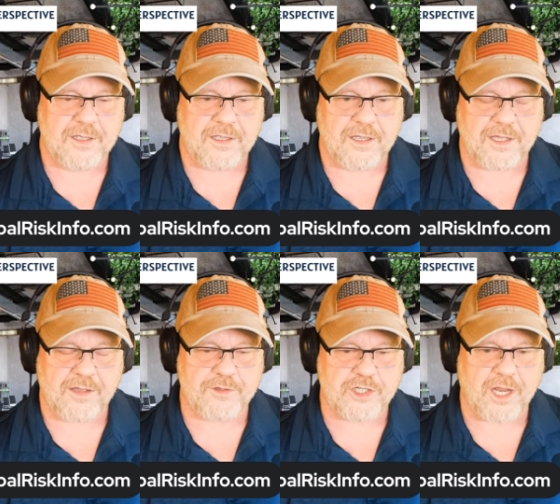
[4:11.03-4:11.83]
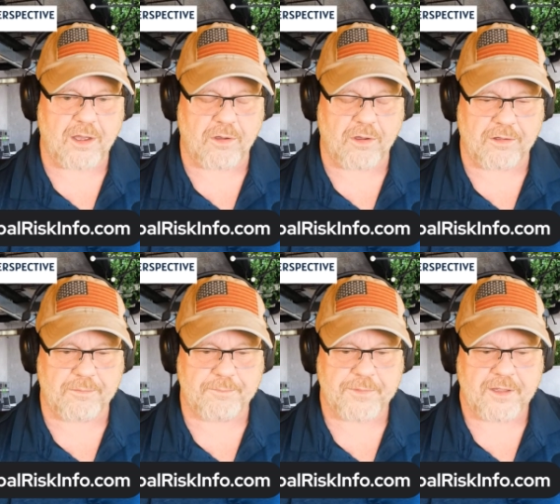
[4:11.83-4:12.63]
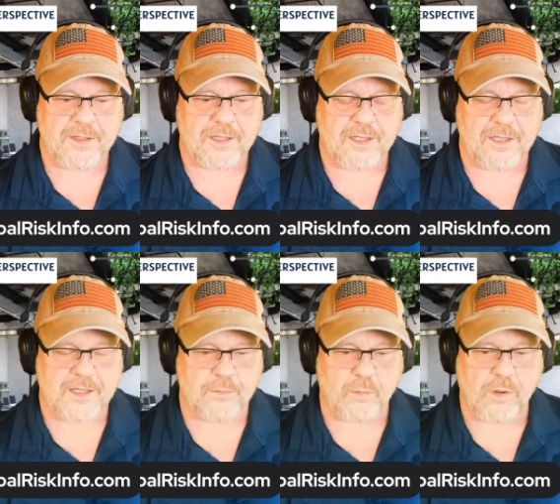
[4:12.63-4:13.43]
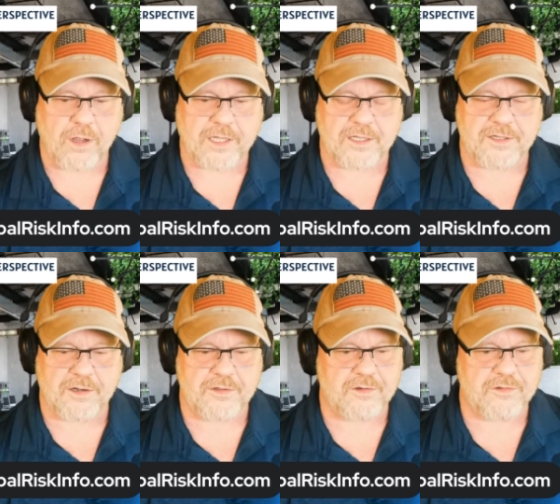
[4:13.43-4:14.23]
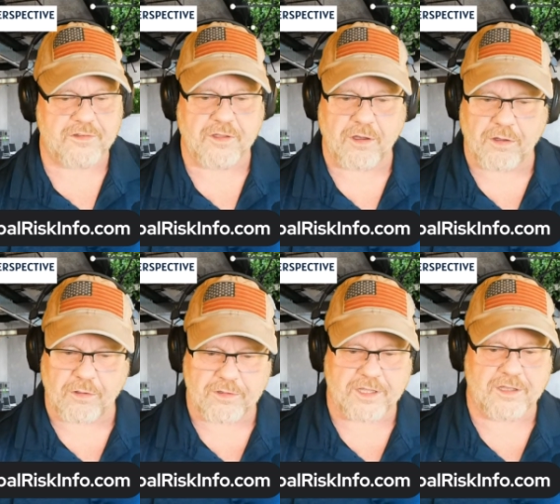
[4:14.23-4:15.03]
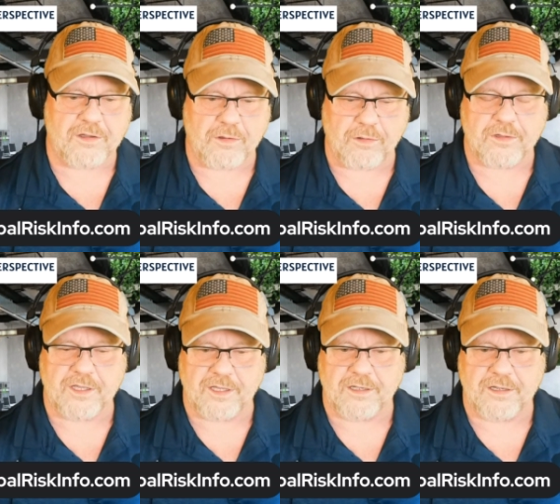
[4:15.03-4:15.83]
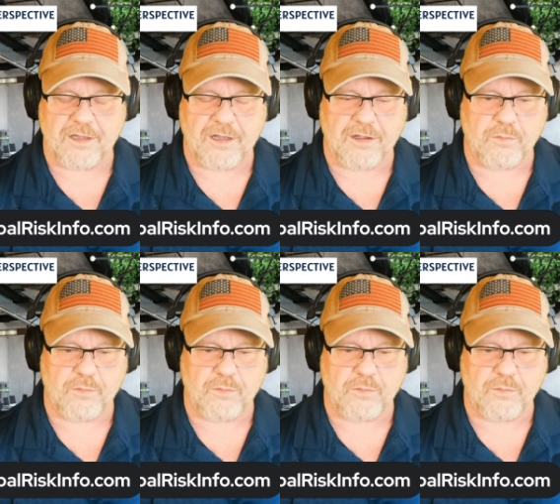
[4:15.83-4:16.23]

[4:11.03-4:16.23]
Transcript: And they have a Chow Hall. And we walk in there, and there's this hulking, hulking uh,